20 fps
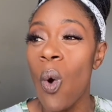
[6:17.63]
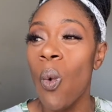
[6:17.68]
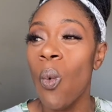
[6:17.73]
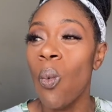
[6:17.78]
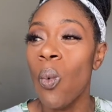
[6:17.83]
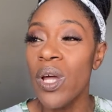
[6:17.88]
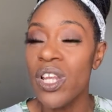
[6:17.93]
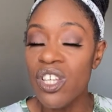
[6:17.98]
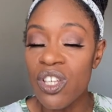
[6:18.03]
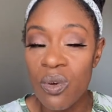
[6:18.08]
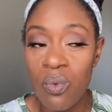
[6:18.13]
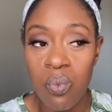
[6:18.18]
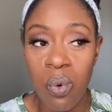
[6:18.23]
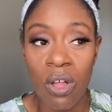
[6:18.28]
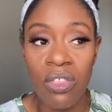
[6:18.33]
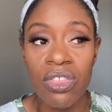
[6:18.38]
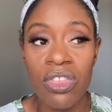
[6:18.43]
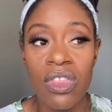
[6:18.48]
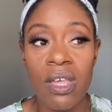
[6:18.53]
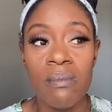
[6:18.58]
when you
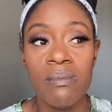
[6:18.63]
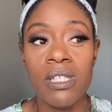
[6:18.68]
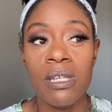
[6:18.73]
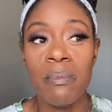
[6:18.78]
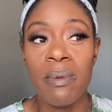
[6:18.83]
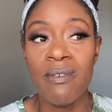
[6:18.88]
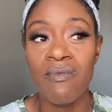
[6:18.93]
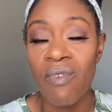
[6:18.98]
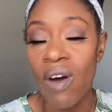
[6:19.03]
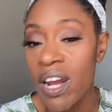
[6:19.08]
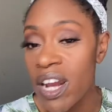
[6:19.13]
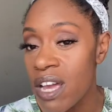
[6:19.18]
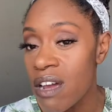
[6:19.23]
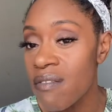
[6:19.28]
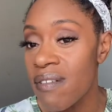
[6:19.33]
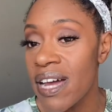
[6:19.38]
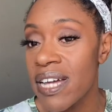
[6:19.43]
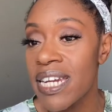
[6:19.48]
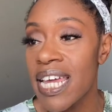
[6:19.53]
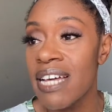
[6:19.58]
want them to be running
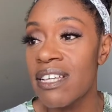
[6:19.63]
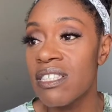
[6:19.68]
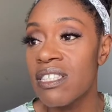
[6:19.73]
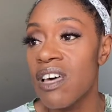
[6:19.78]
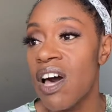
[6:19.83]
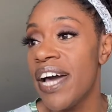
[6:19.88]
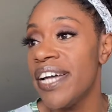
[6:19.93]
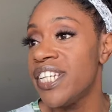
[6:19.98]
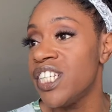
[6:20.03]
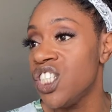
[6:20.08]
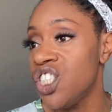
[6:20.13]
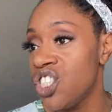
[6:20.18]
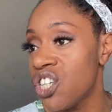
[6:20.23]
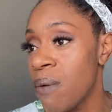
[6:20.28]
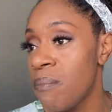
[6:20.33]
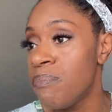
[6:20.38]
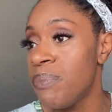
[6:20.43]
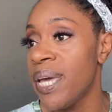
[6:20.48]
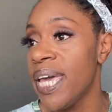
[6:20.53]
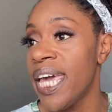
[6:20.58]
around outside and
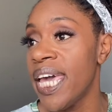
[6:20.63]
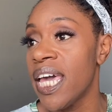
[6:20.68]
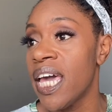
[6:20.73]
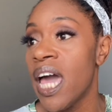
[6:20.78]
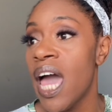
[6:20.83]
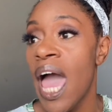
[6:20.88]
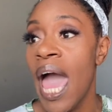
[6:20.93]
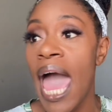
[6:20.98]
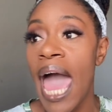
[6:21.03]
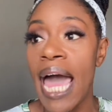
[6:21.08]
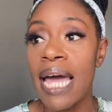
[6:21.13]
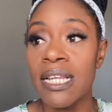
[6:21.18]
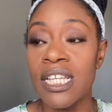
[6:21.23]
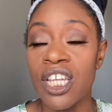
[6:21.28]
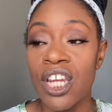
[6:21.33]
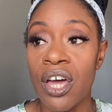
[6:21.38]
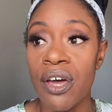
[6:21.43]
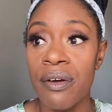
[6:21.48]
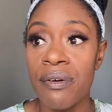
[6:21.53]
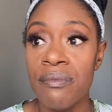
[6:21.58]
jumping
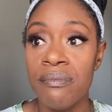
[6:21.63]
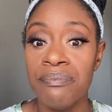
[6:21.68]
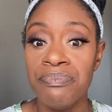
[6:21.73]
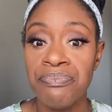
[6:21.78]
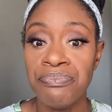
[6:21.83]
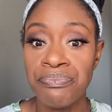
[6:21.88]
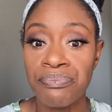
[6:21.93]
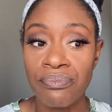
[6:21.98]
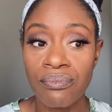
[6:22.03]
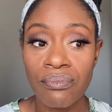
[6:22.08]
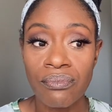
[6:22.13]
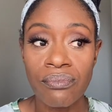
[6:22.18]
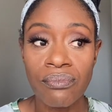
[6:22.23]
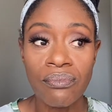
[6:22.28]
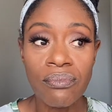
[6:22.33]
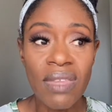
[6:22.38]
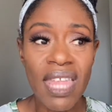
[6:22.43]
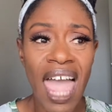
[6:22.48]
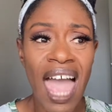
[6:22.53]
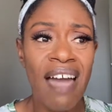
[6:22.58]
and,
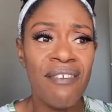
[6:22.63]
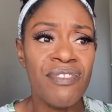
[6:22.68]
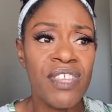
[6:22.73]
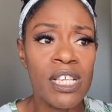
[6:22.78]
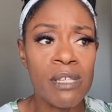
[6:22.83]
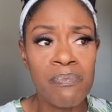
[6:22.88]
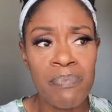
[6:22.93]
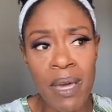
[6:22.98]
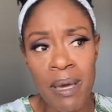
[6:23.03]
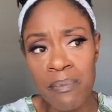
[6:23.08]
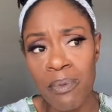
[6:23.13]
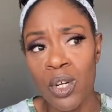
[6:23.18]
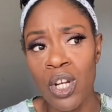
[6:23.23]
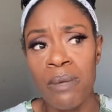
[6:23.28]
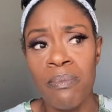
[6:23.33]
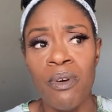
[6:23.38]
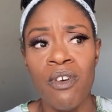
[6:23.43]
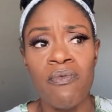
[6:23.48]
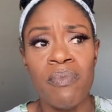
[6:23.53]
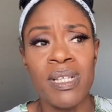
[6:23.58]
have these big body
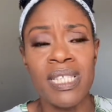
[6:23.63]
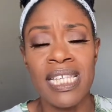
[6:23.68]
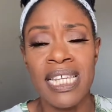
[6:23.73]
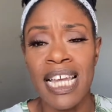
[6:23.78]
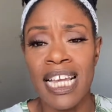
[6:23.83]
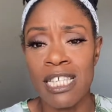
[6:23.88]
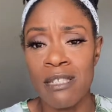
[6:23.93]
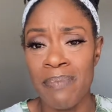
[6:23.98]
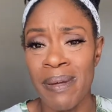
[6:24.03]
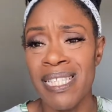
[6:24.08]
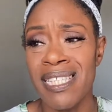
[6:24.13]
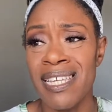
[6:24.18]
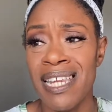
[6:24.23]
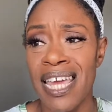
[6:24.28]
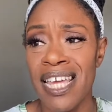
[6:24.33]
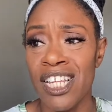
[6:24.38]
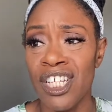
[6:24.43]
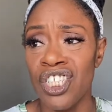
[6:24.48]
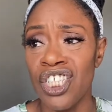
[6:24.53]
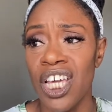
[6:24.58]
movements and expending
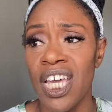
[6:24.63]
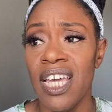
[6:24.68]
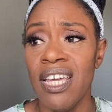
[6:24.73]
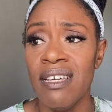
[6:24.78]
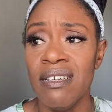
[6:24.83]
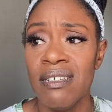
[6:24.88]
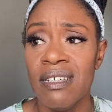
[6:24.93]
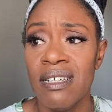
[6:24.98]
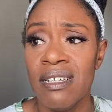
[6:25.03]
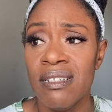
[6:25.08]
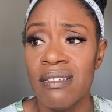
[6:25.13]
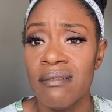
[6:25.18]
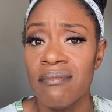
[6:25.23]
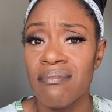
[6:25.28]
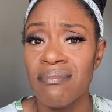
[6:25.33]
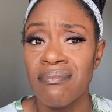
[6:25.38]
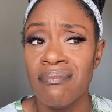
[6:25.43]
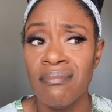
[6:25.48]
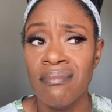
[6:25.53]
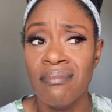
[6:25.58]
energy,
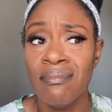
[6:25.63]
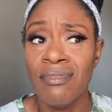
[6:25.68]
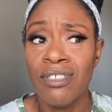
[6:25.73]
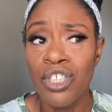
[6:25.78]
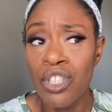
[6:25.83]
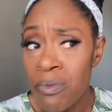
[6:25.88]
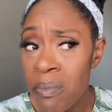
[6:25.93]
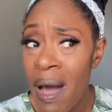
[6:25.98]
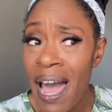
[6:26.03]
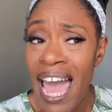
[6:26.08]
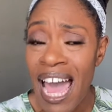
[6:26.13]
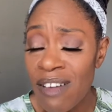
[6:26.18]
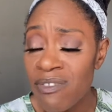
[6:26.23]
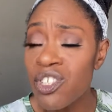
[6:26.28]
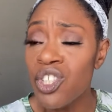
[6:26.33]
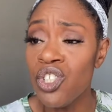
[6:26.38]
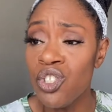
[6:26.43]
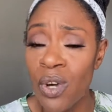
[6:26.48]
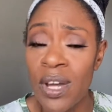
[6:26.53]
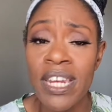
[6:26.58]
you might have to
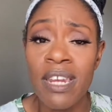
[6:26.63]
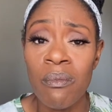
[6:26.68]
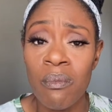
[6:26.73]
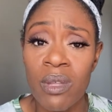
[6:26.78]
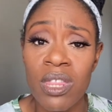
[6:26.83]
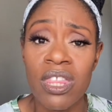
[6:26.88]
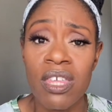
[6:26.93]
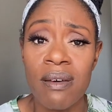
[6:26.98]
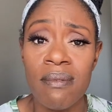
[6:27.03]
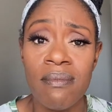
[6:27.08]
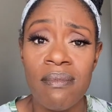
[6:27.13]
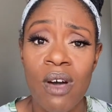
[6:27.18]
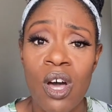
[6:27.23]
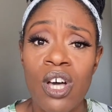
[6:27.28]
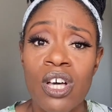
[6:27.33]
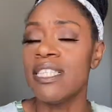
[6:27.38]
join in with them.